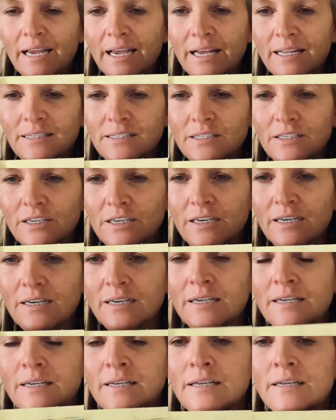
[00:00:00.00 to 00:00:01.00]
answer
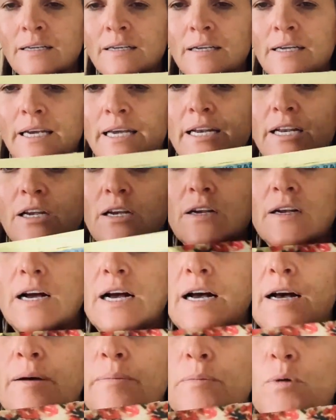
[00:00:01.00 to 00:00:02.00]
any
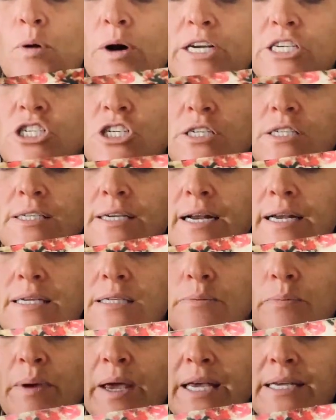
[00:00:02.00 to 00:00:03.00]
um, questions that I
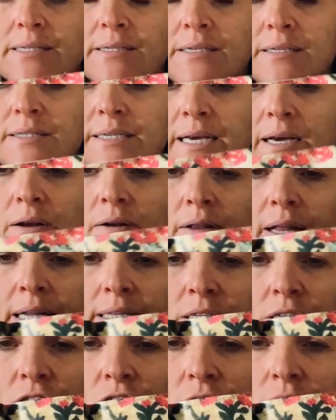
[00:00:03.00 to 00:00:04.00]
pasted down.
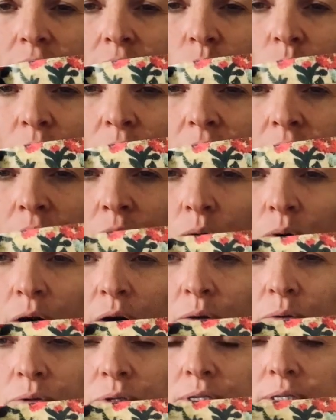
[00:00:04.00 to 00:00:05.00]
That's just one of the
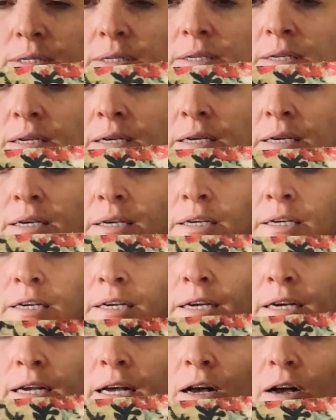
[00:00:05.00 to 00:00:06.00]
quotes.
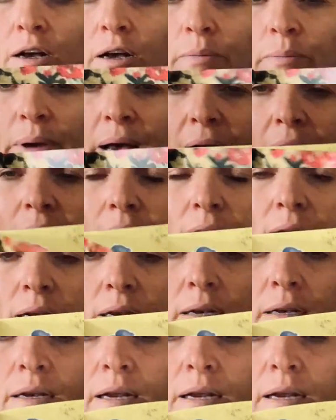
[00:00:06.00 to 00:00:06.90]
I'll come back and